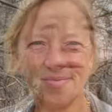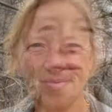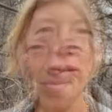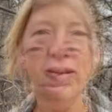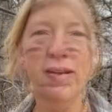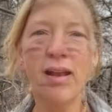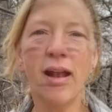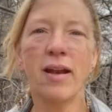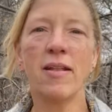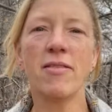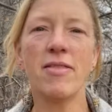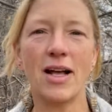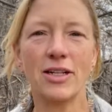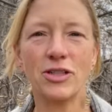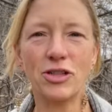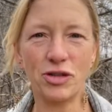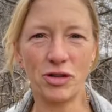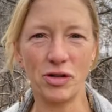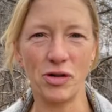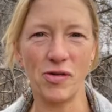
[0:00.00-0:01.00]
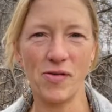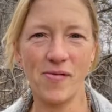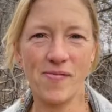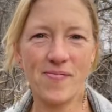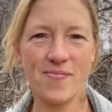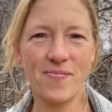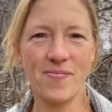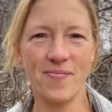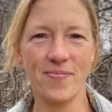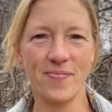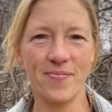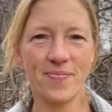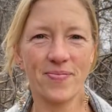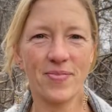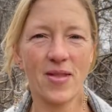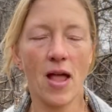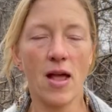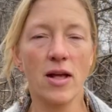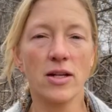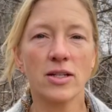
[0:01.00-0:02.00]
None of that's true.
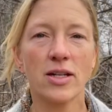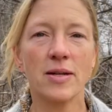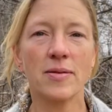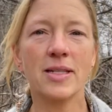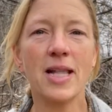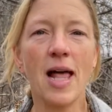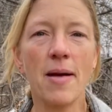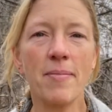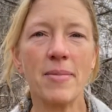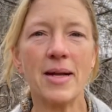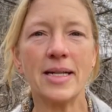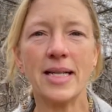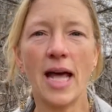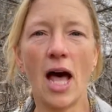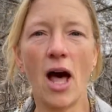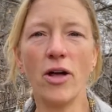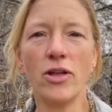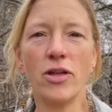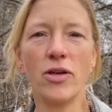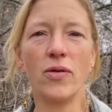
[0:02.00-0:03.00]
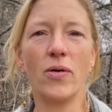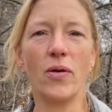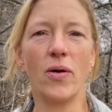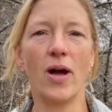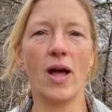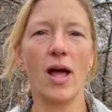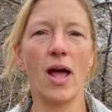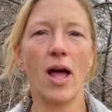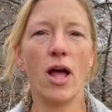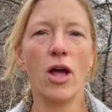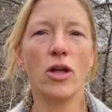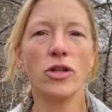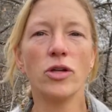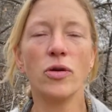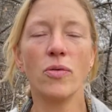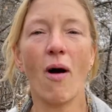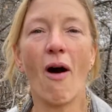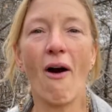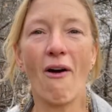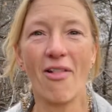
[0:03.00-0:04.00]
Because let me tell you,
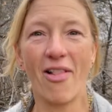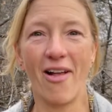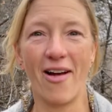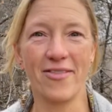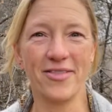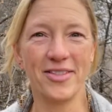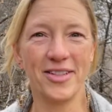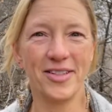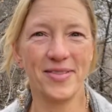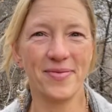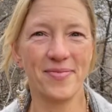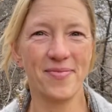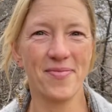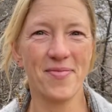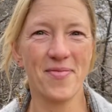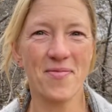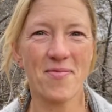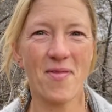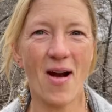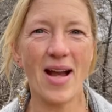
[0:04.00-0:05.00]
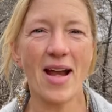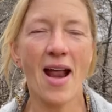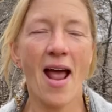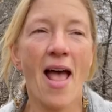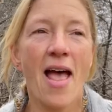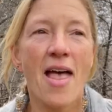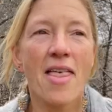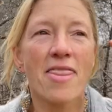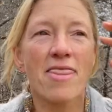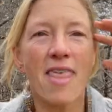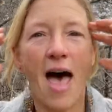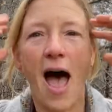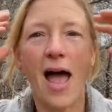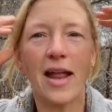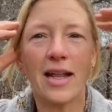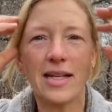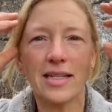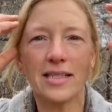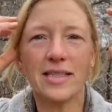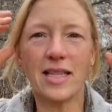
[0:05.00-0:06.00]
you are loved, right?
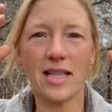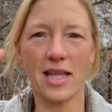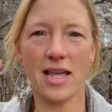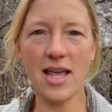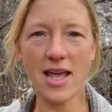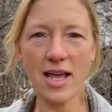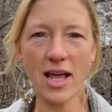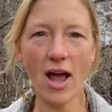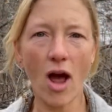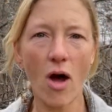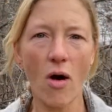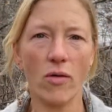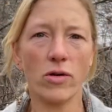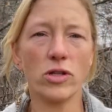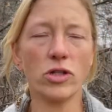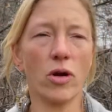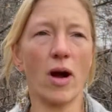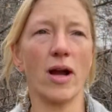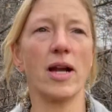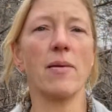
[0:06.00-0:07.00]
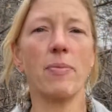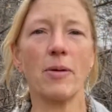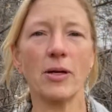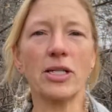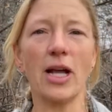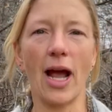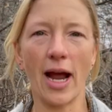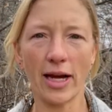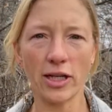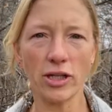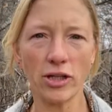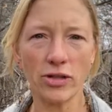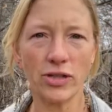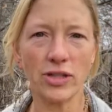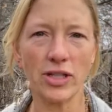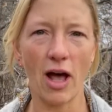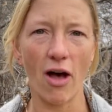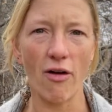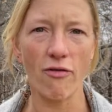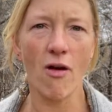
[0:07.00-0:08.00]
That is the ego trying to protect
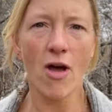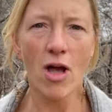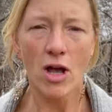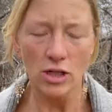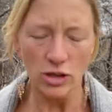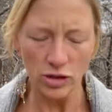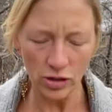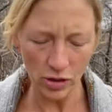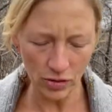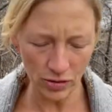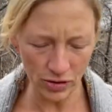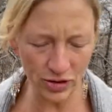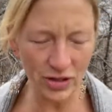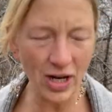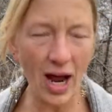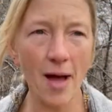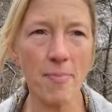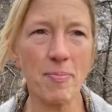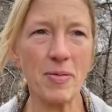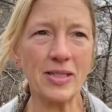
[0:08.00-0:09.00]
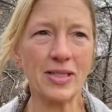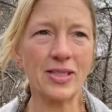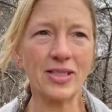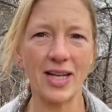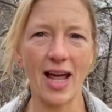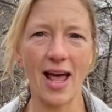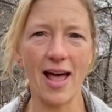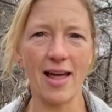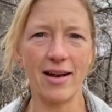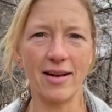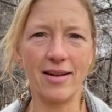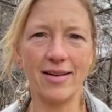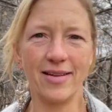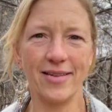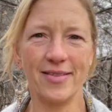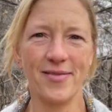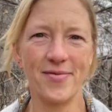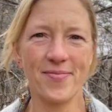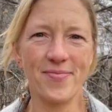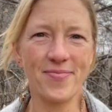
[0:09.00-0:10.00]
yourself. So stop instead
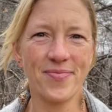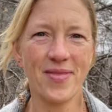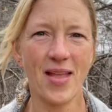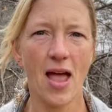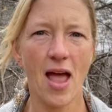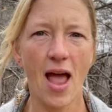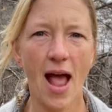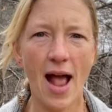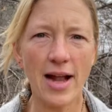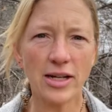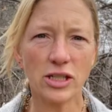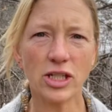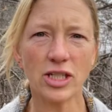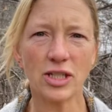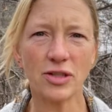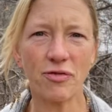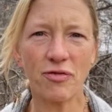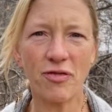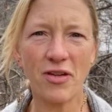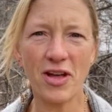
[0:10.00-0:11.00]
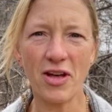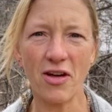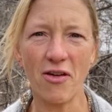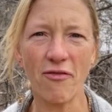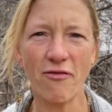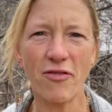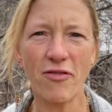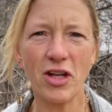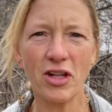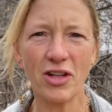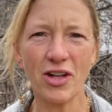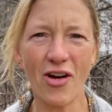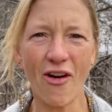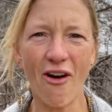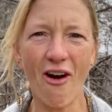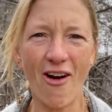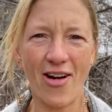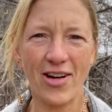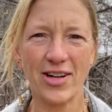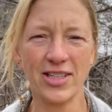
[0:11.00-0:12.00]
and just feel, feel your
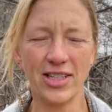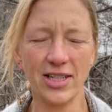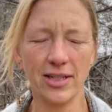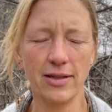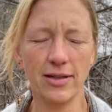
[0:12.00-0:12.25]
heart.